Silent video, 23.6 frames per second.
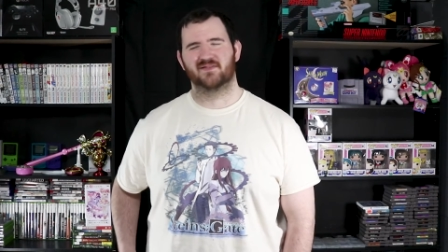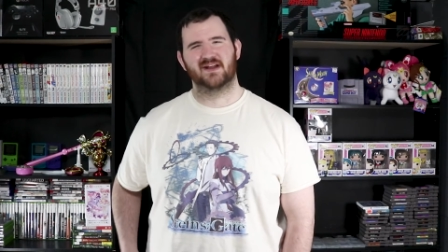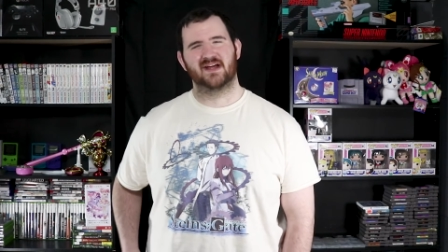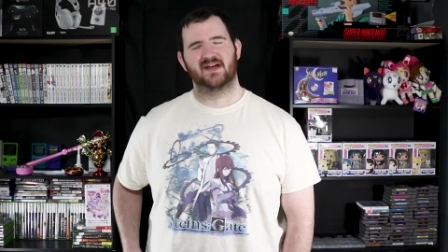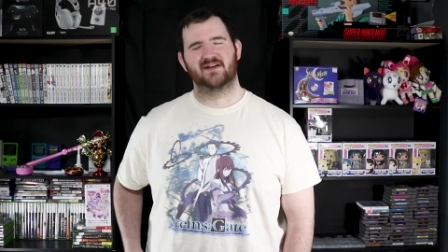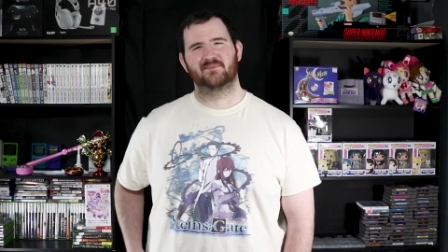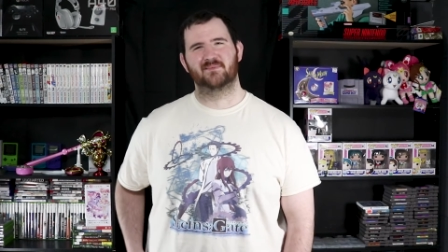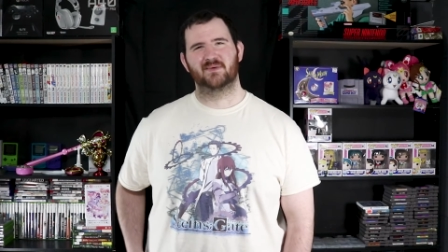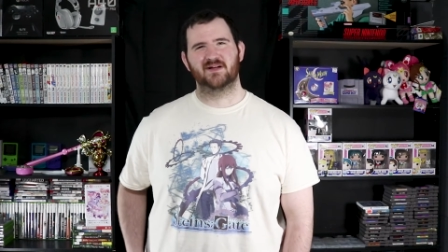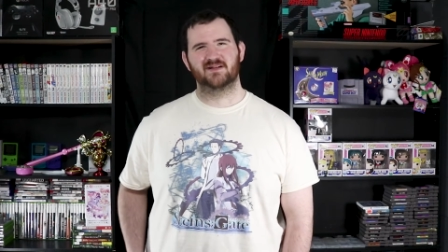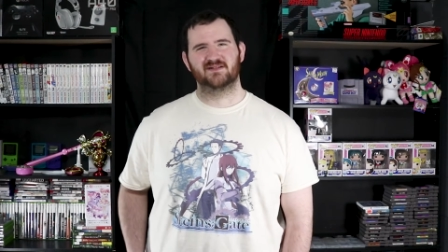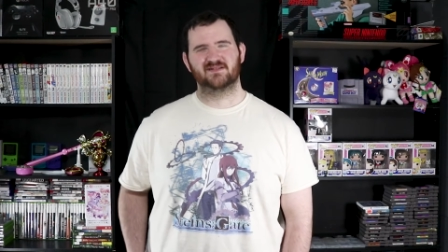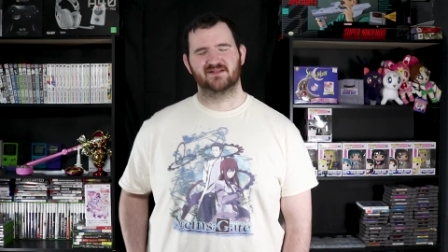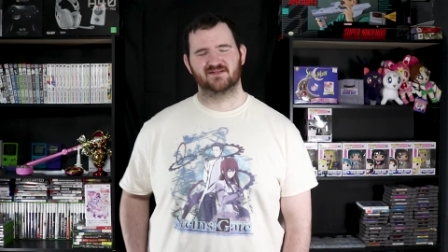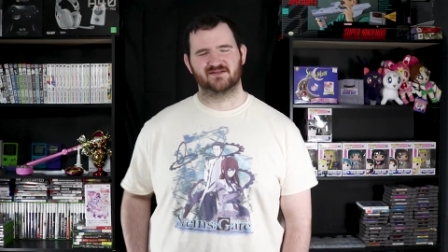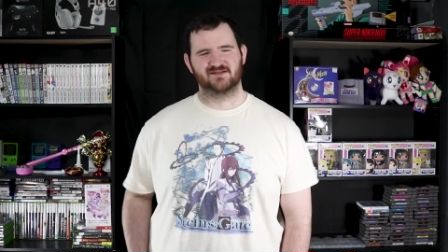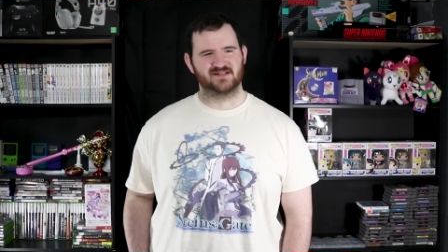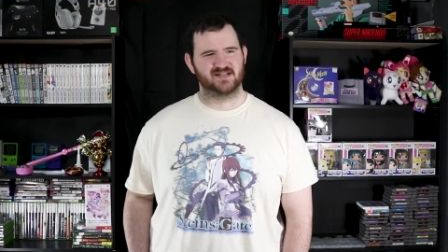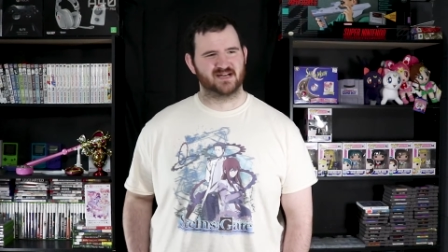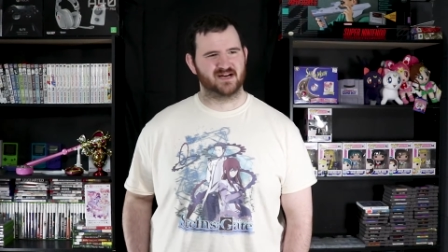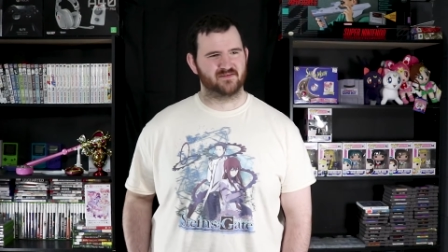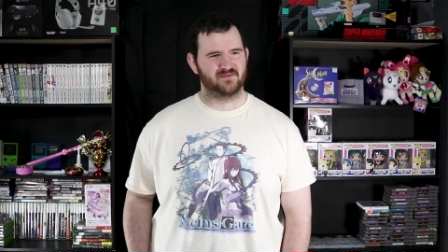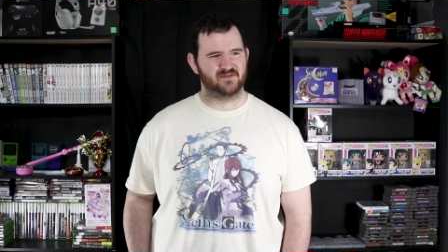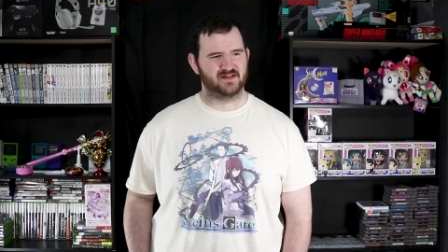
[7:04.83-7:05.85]
and have
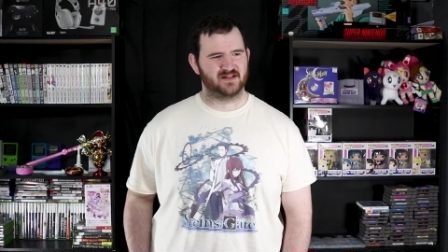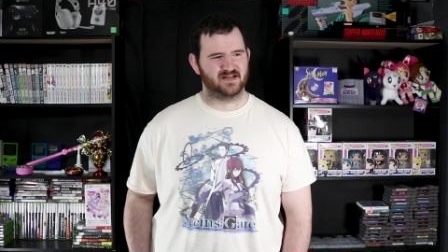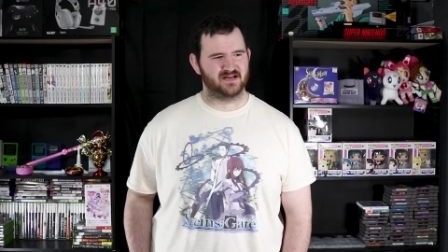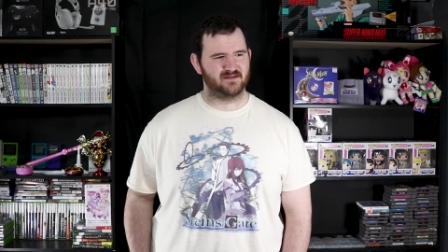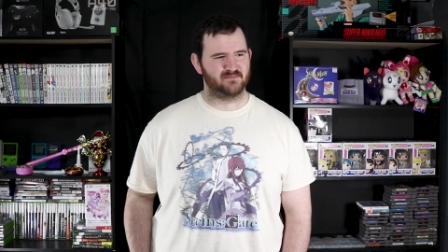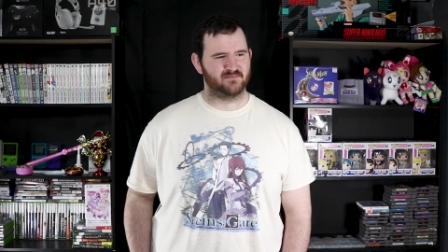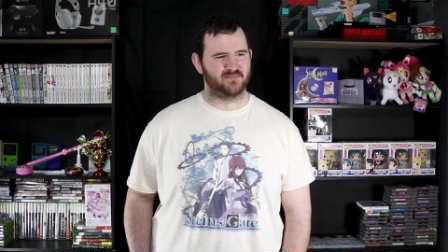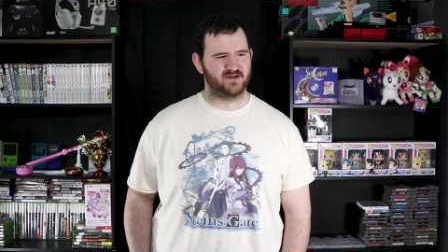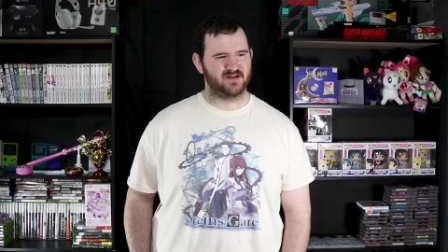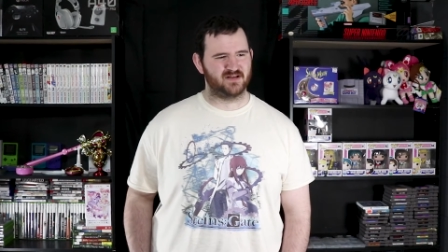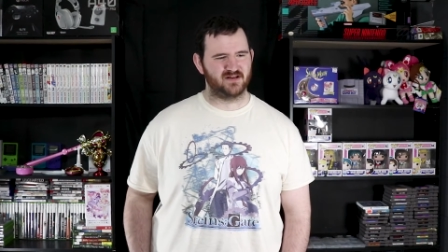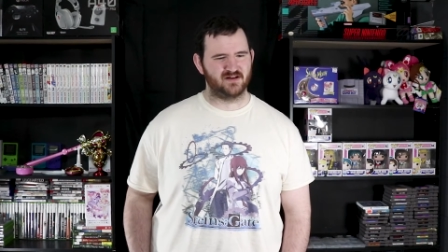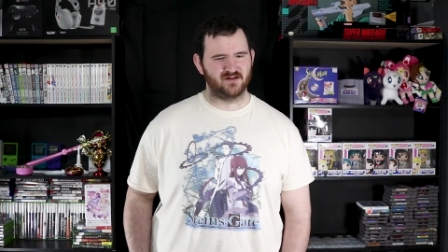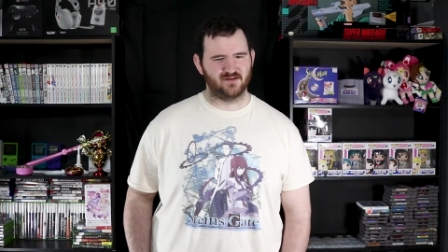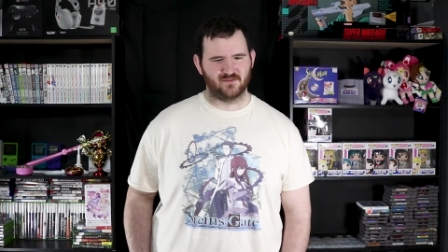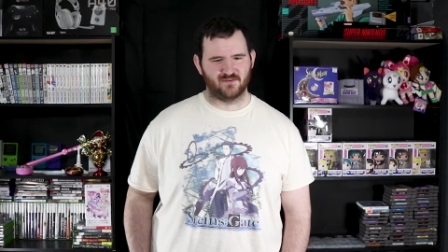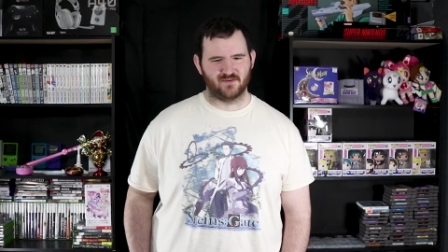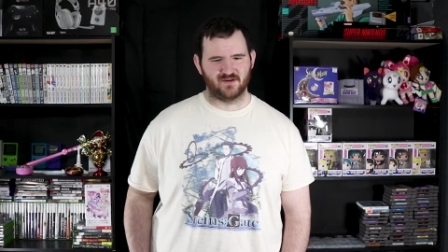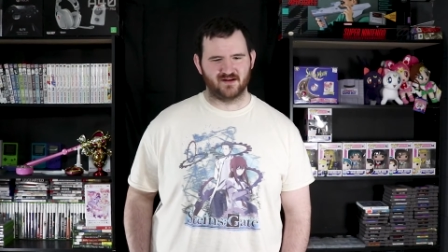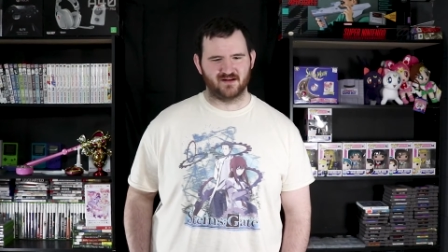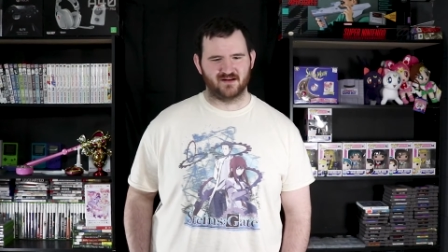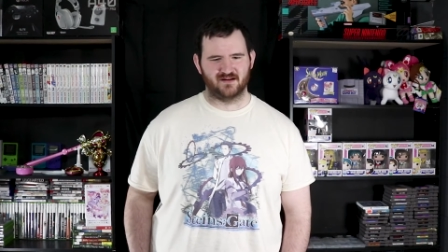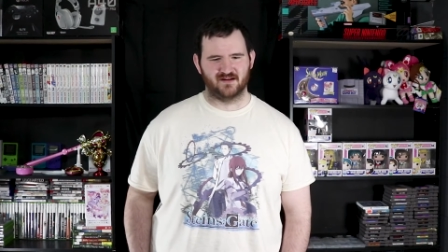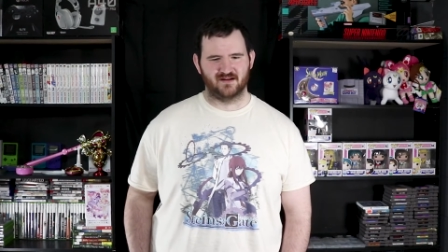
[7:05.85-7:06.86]
muscles and everything, but you know
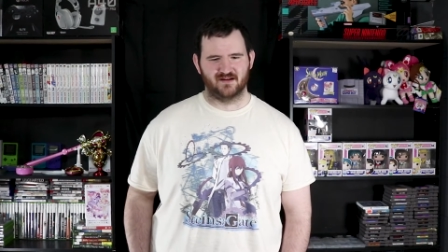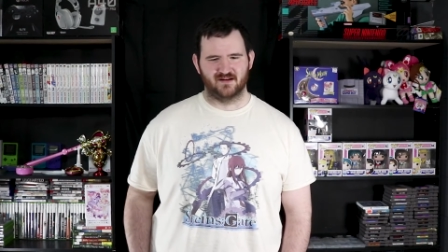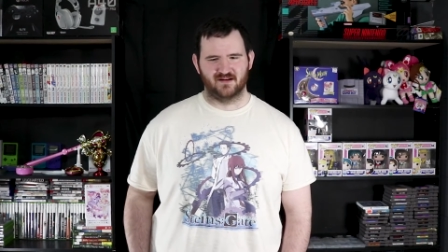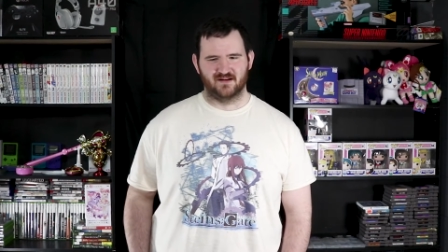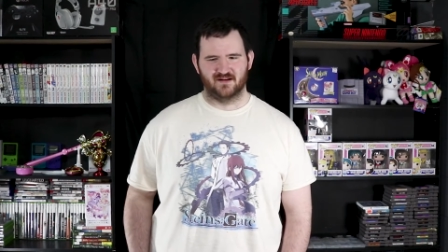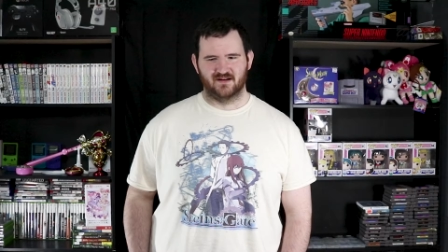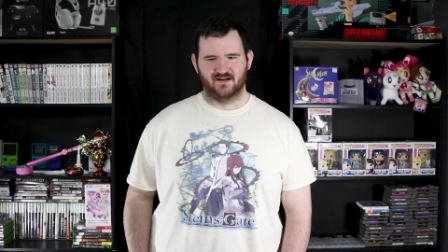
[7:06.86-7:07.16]
what?